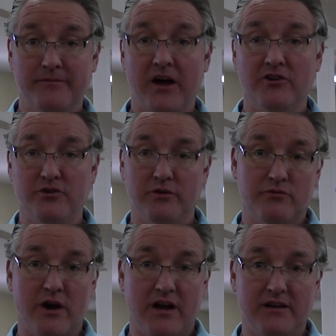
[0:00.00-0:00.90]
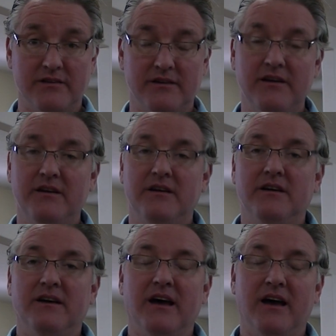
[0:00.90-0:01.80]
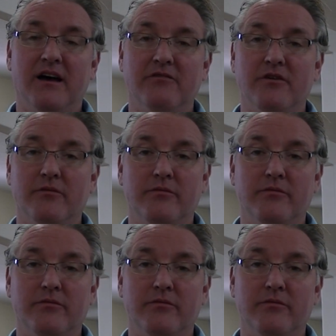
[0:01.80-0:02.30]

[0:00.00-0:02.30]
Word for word: I'll do a run of